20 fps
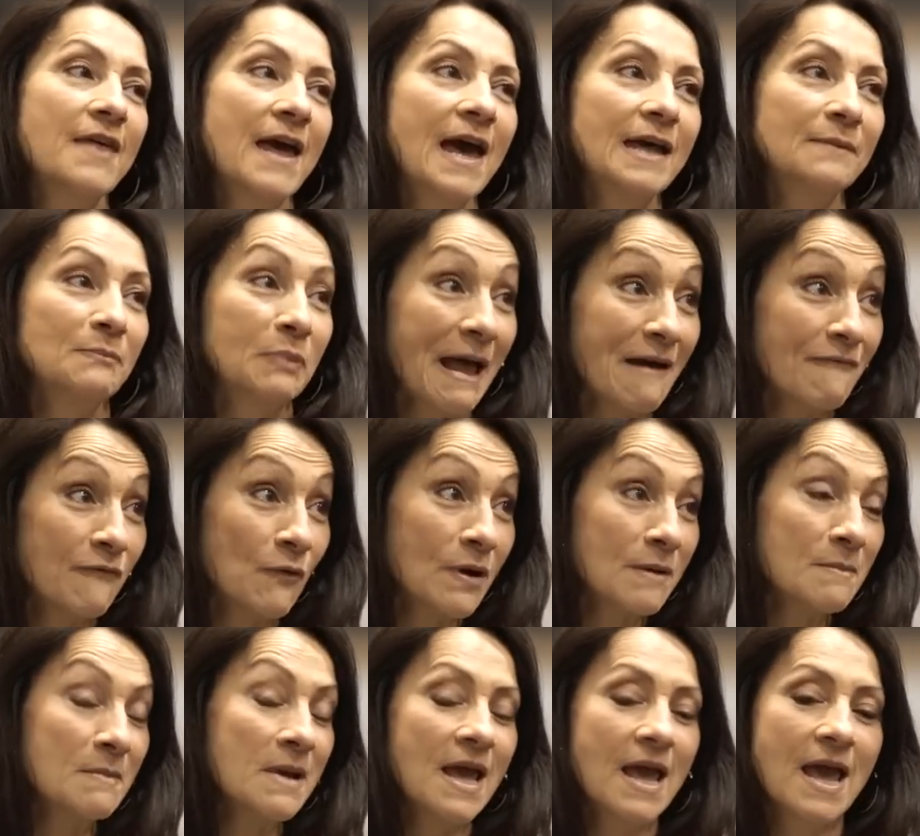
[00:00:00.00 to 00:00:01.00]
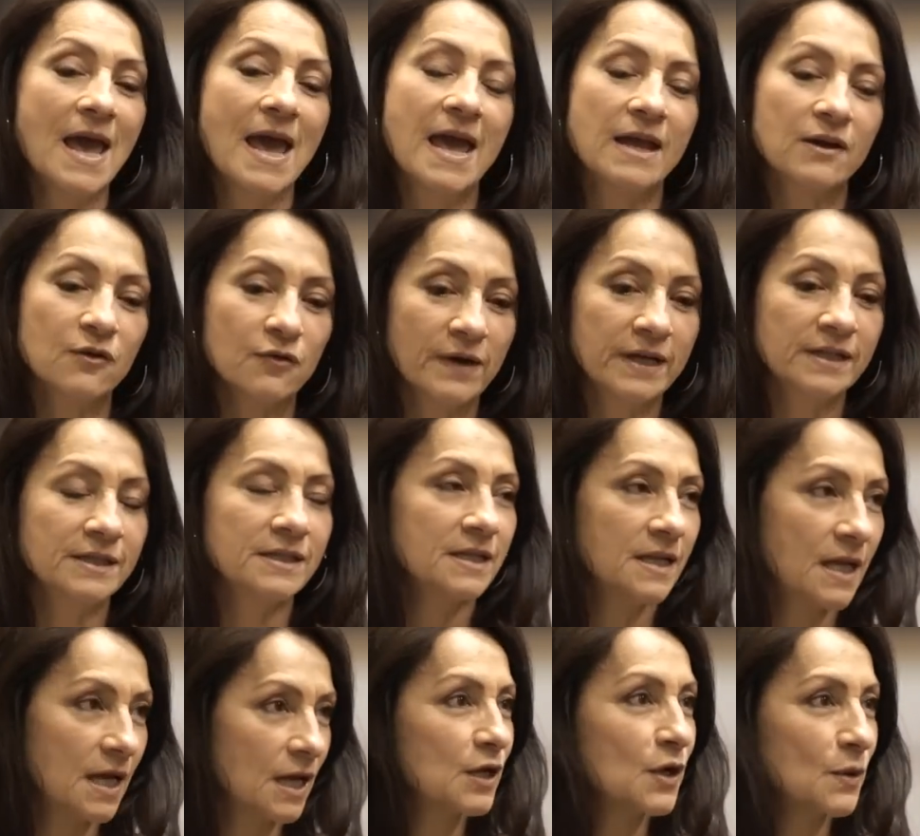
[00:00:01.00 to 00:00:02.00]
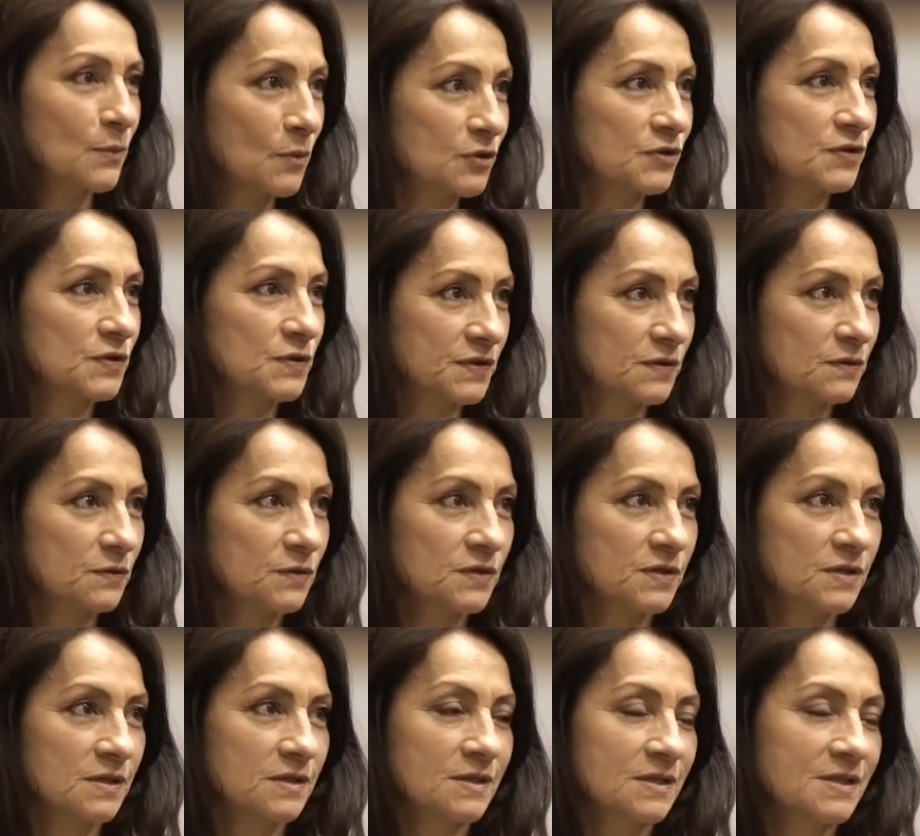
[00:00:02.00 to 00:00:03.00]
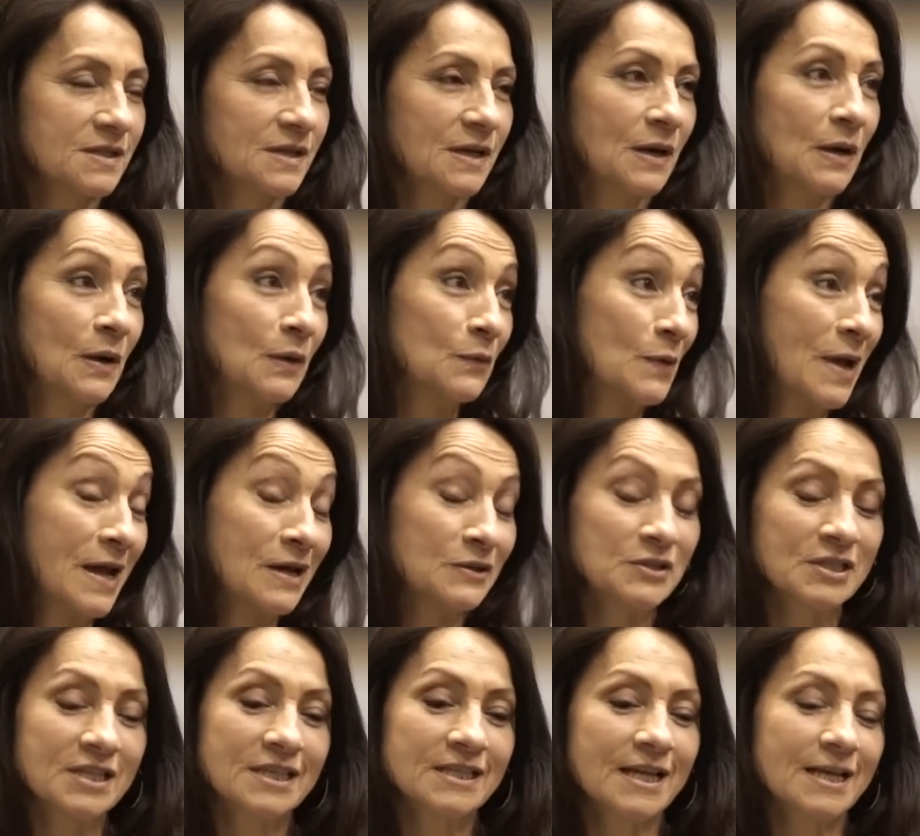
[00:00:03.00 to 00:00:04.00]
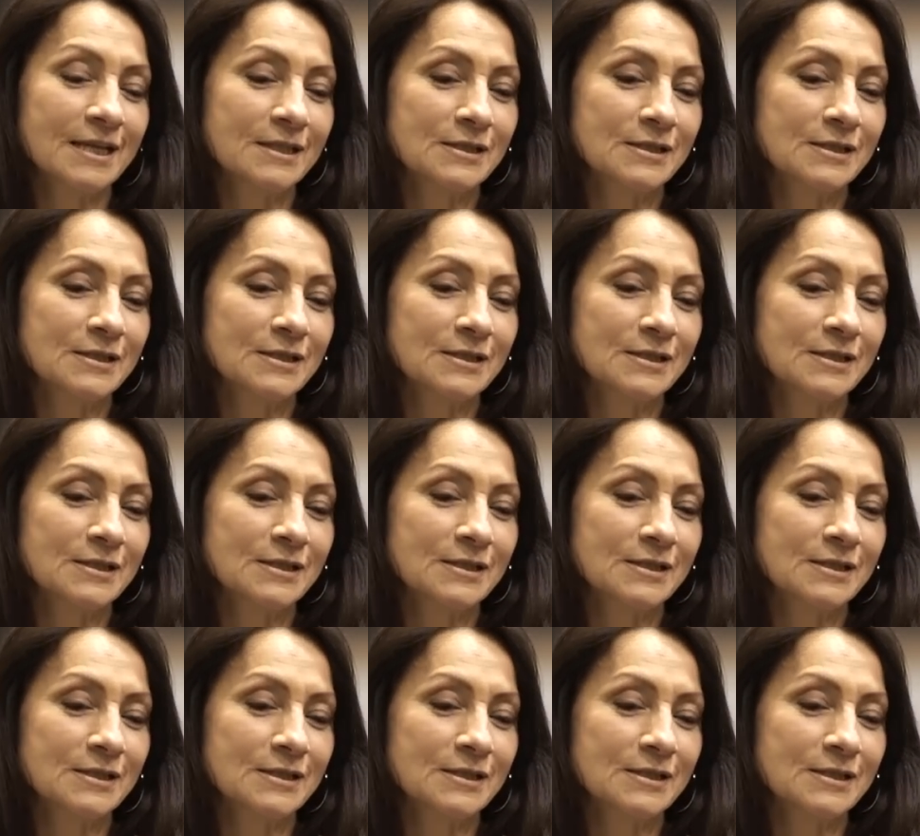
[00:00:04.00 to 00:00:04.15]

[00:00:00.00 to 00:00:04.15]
that platform and created uh, commercial solutions uh, around it.